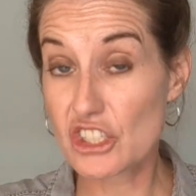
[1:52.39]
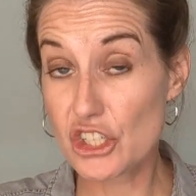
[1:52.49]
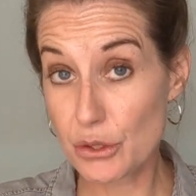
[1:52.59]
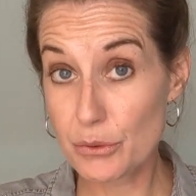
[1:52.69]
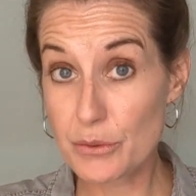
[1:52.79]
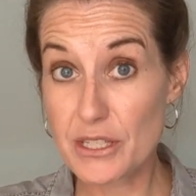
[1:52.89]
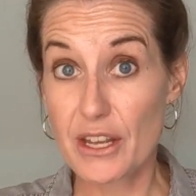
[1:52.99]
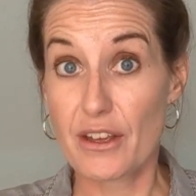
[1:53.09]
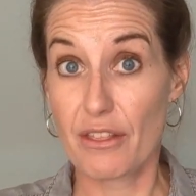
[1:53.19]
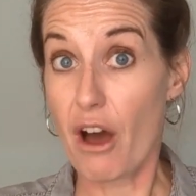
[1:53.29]
choose
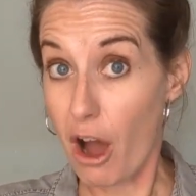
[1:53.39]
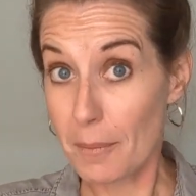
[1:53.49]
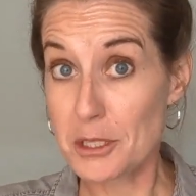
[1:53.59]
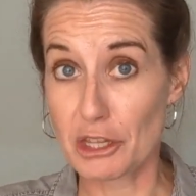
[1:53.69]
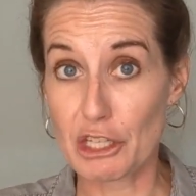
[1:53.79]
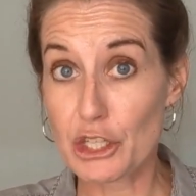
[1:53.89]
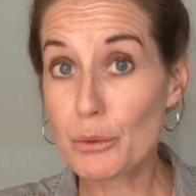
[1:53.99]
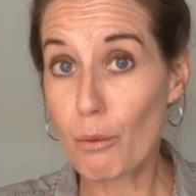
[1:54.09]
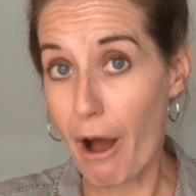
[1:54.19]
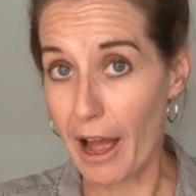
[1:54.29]
the option that
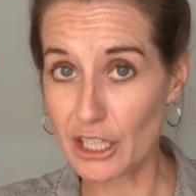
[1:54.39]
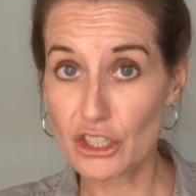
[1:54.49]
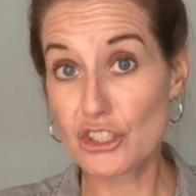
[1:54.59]
you want.